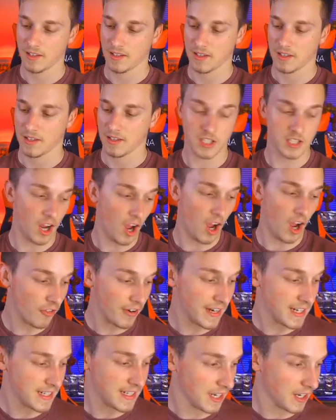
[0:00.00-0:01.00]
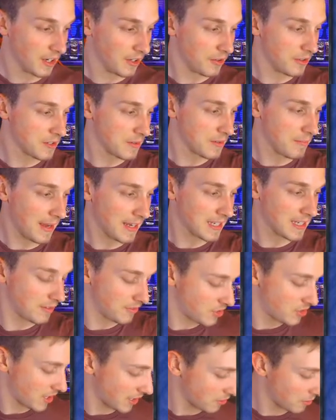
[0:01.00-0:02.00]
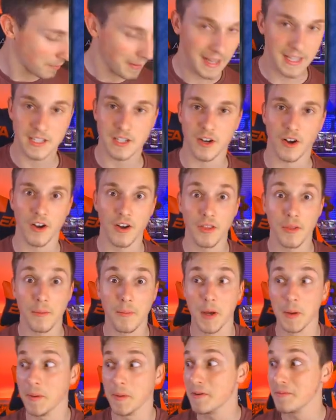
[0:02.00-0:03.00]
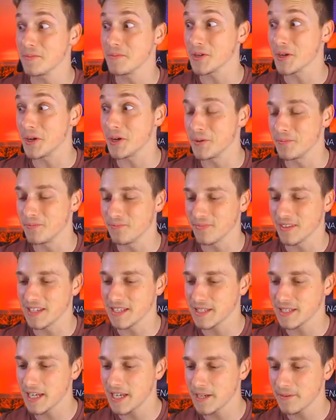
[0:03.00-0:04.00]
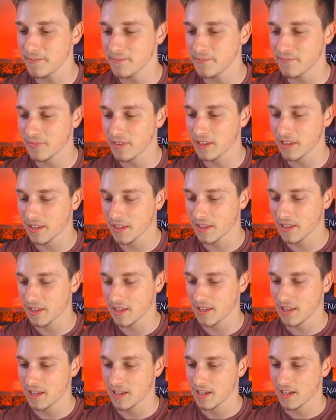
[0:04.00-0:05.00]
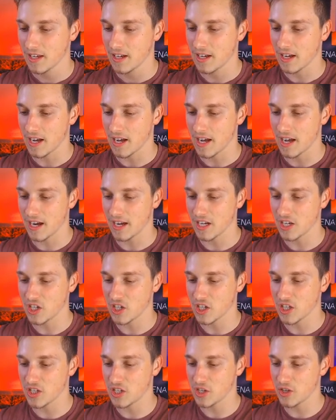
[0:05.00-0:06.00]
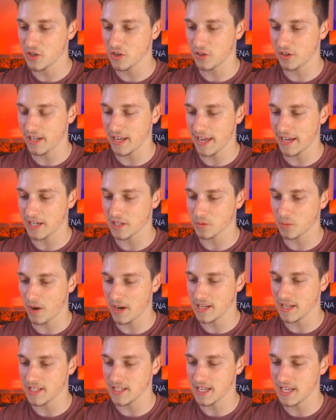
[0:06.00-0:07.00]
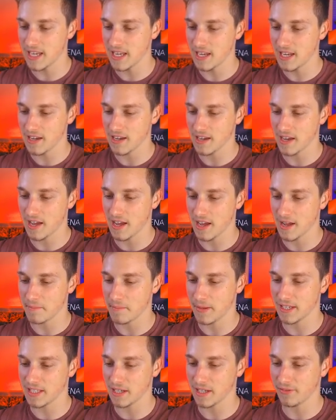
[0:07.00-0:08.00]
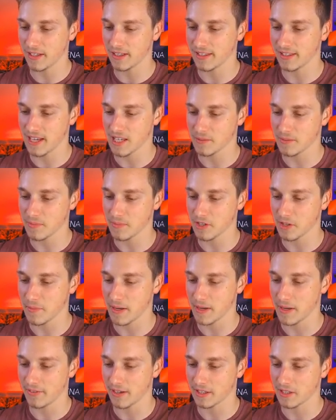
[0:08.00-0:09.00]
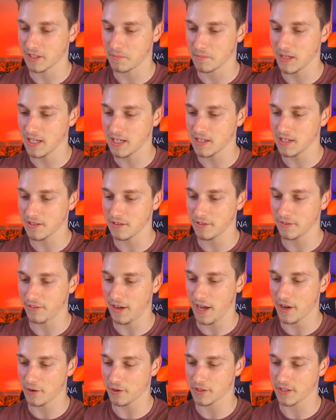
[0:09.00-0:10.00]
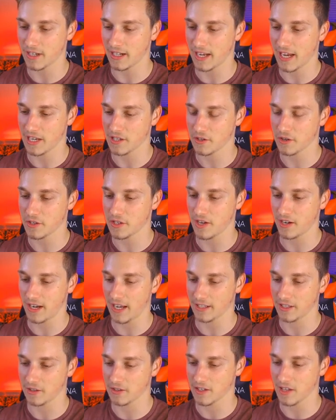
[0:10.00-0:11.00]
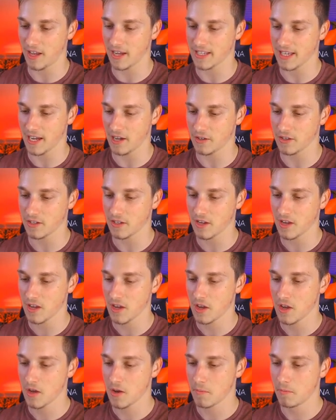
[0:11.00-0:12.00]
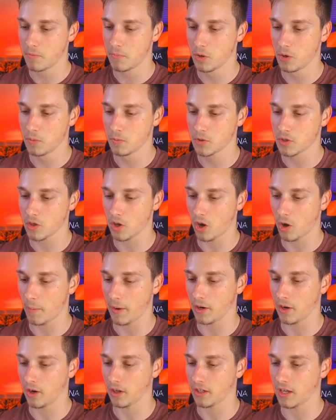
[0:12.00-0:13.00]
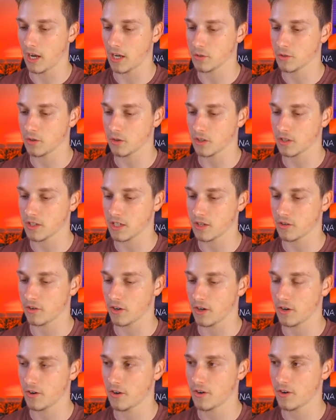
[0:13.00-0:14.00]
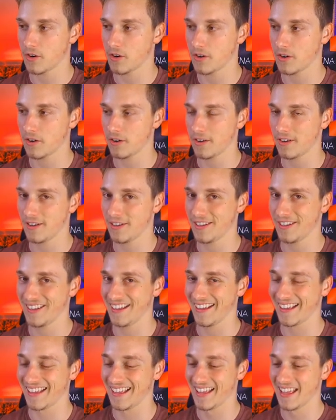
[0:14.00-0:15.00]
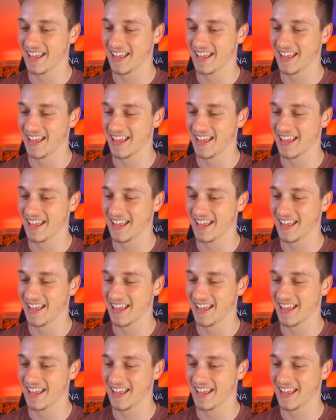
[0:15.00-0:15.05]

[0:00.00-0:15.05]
Star Eater, who's a massive channel mascot at the moment. So, let's see. Ricezione XYZ, Bestia Fantasma, so Becca Phantom Beast. Fire Sargasso, Sargato's Lighthouse. Booms, oh my god, guys, you've got a Synchro.